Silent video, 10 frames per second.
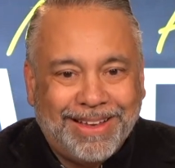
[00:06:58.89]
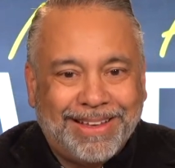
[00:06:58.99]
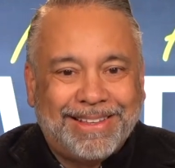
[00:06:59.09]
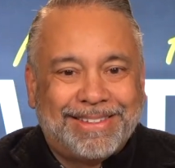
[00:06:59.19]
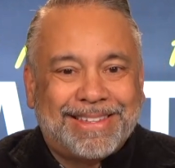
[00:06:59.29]

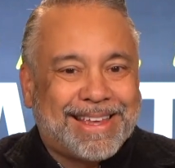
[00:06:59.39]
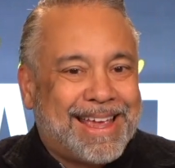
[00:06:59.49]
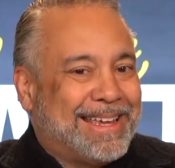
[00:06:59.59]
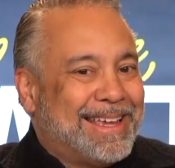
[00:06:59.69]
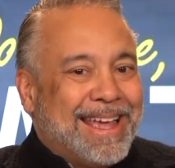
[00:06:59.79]
It's
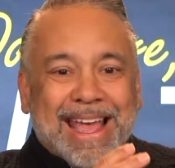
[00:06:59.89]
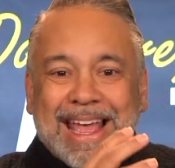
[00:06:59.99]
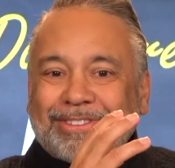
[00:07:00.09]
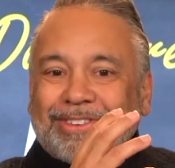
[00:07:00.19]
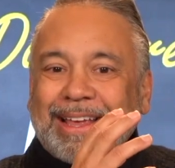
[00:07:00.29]
like
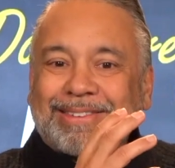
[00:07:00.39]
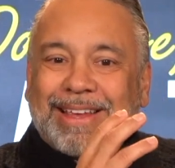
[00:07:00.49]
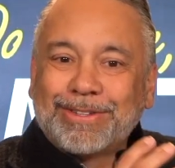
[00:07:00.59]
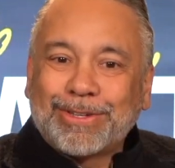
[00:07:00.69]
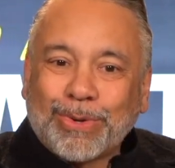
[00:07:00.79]

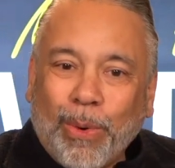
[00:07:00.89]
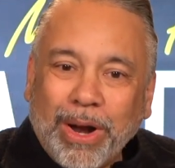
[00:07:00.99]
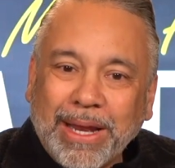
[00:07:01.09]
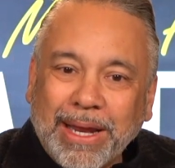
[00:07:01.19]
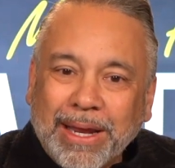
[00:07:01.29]
since 2020